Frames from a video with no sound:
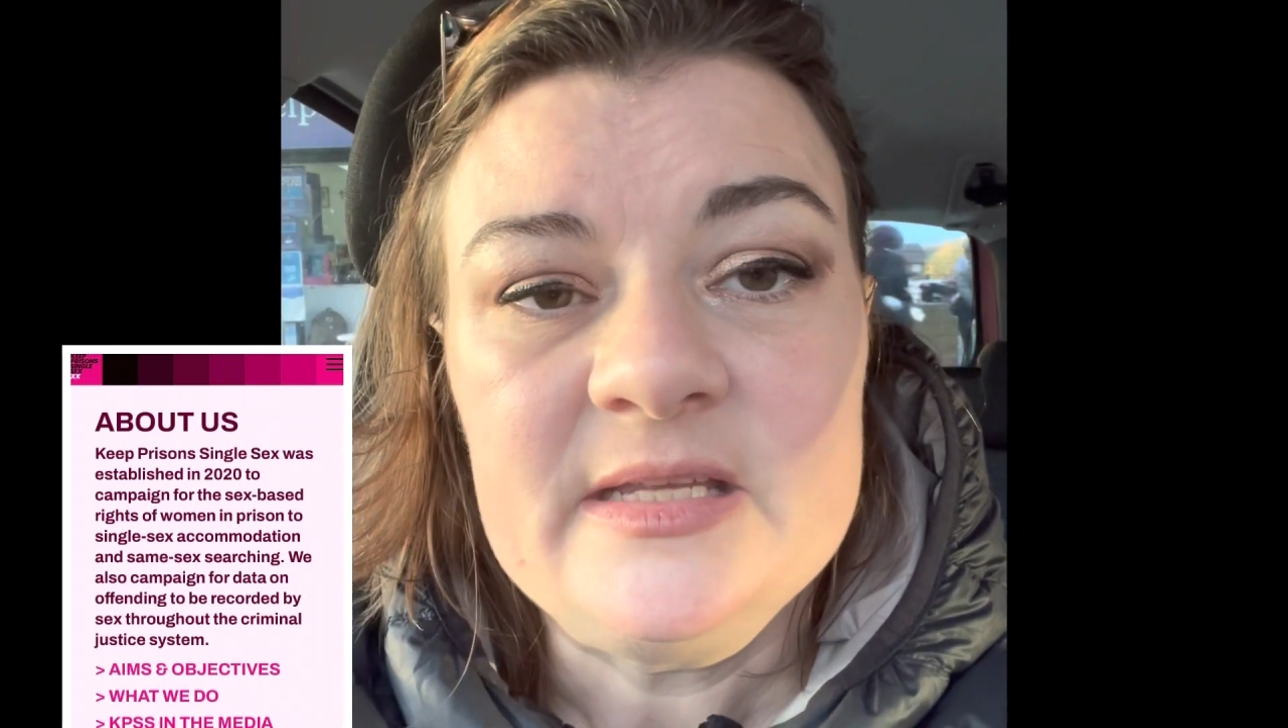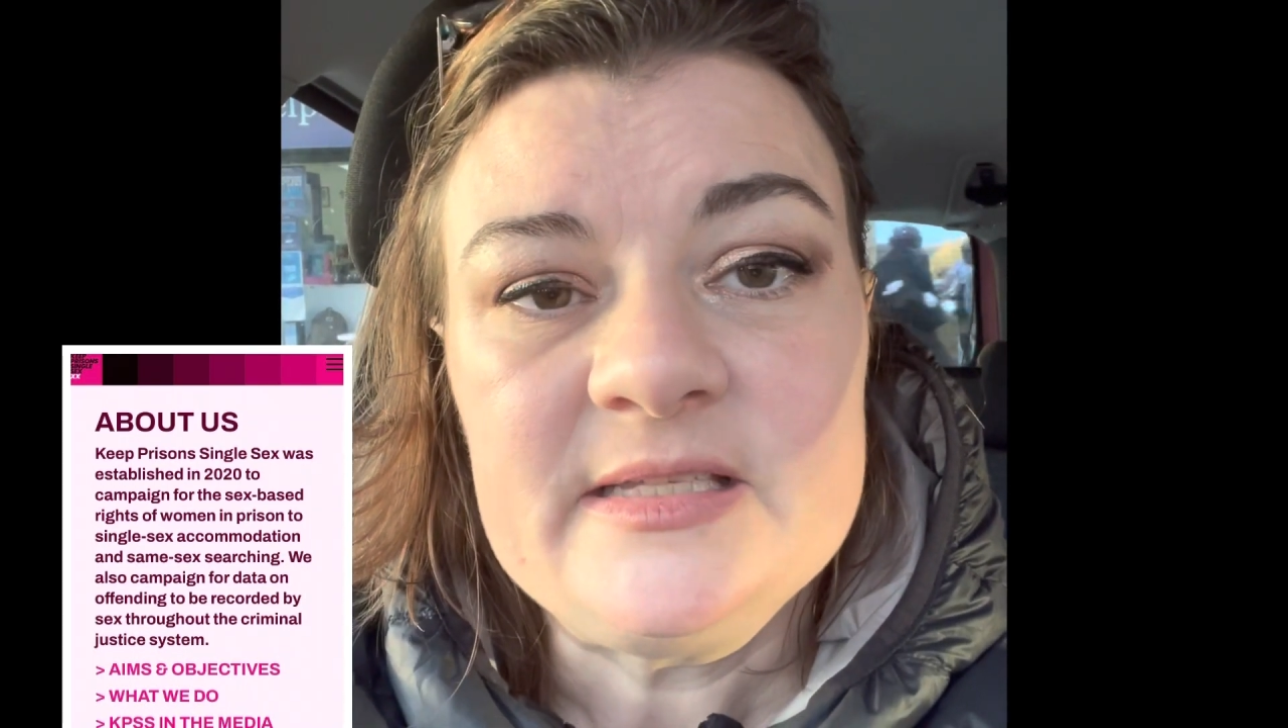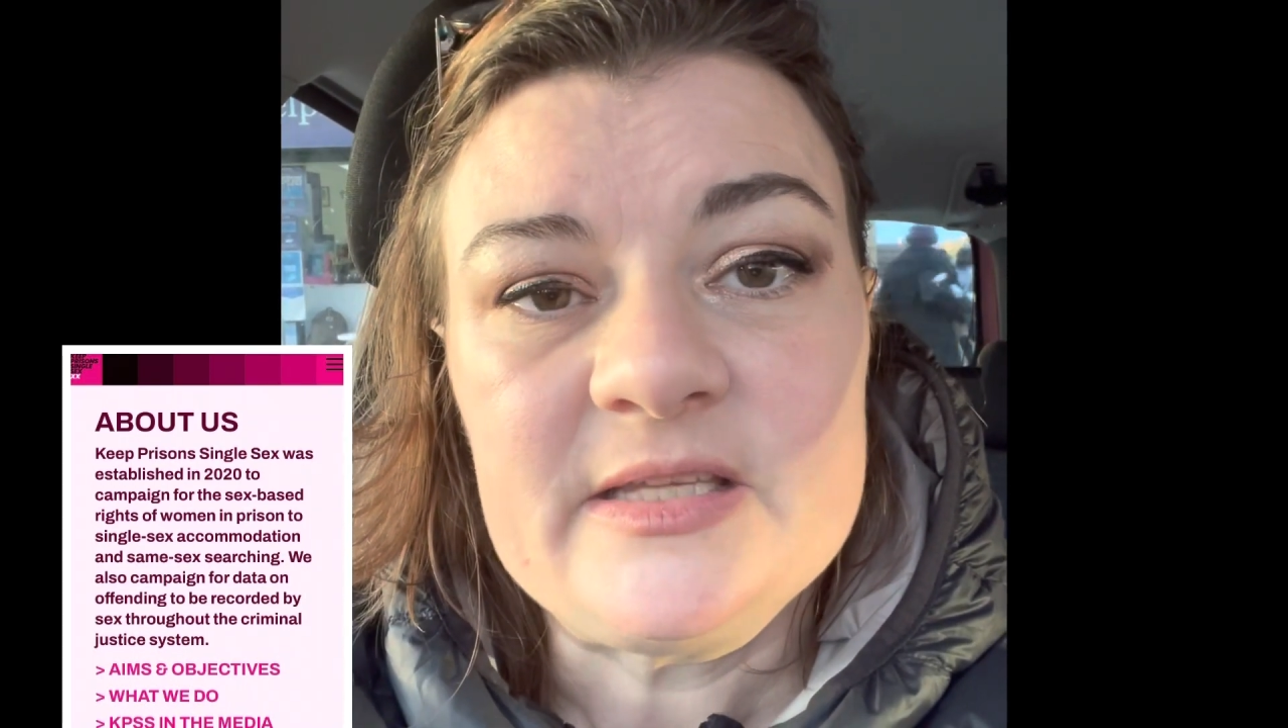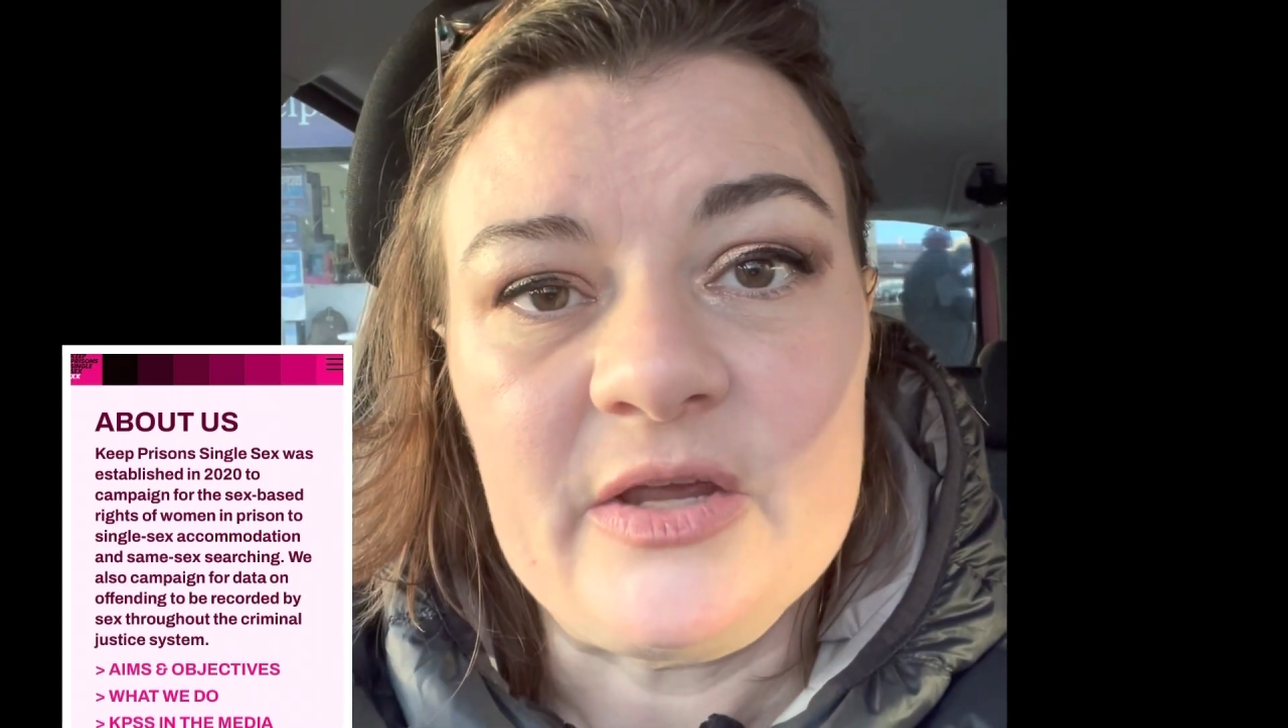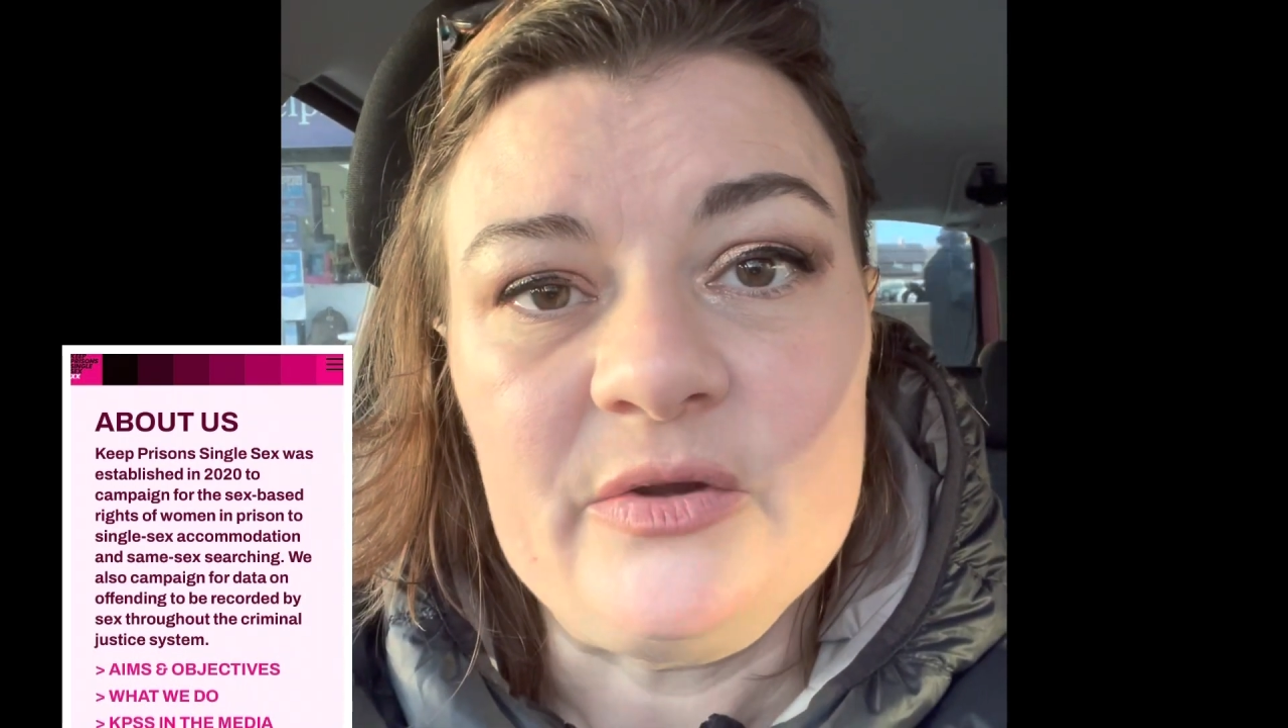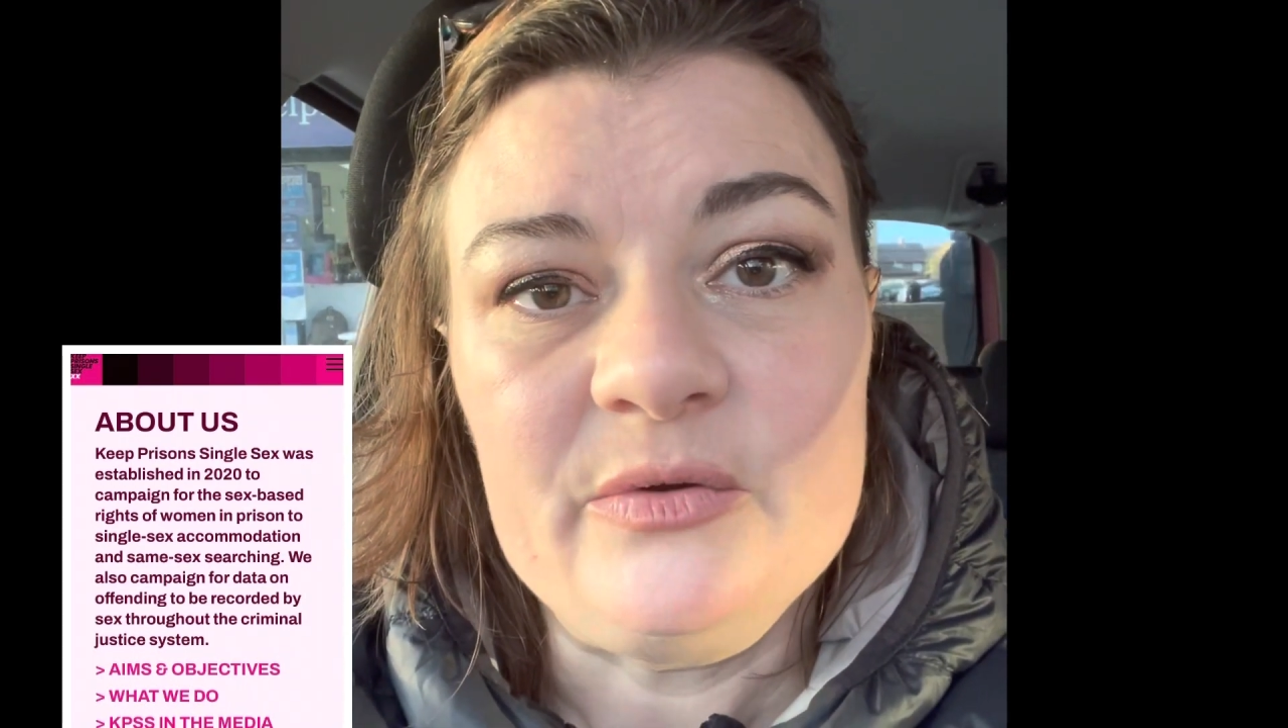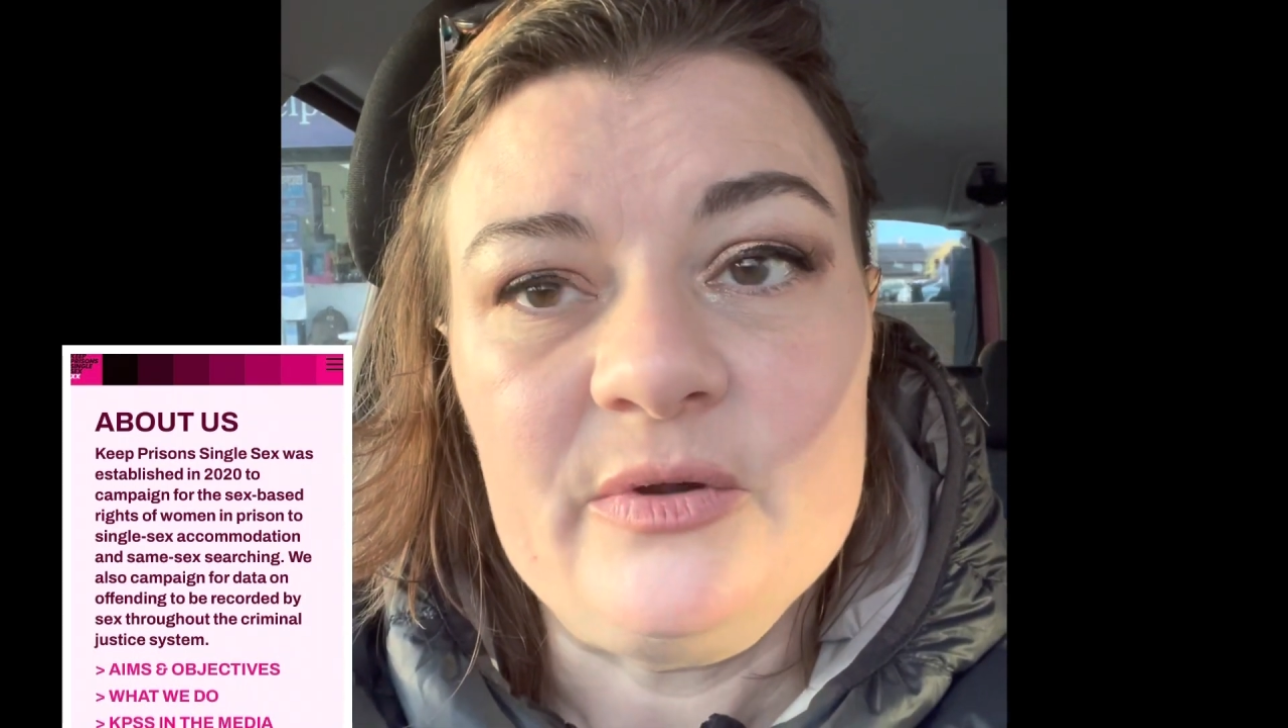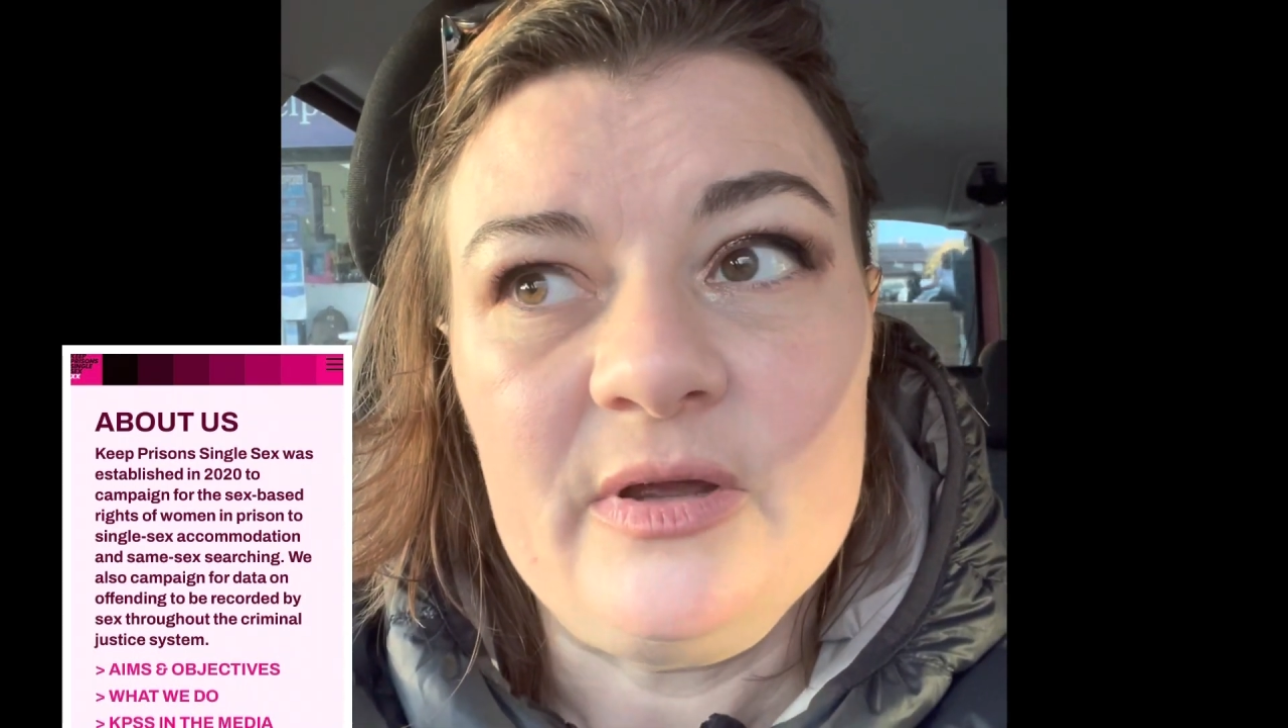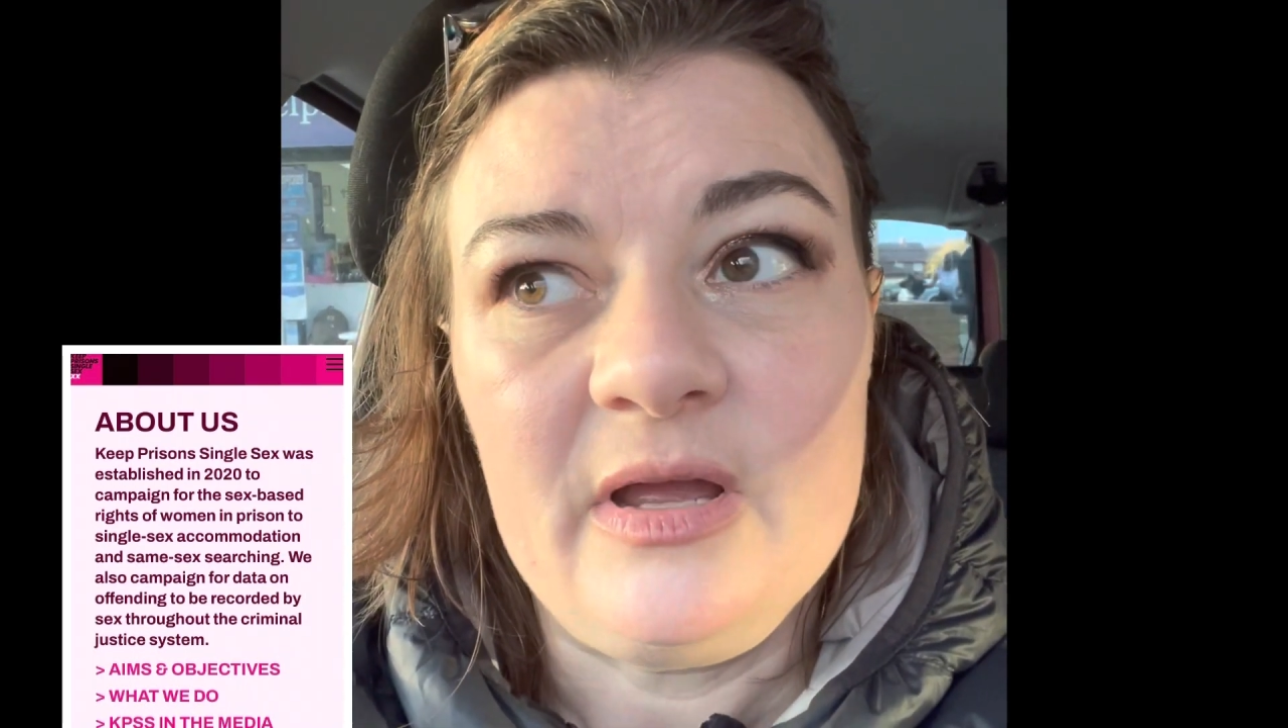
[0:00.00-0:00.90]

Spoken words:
So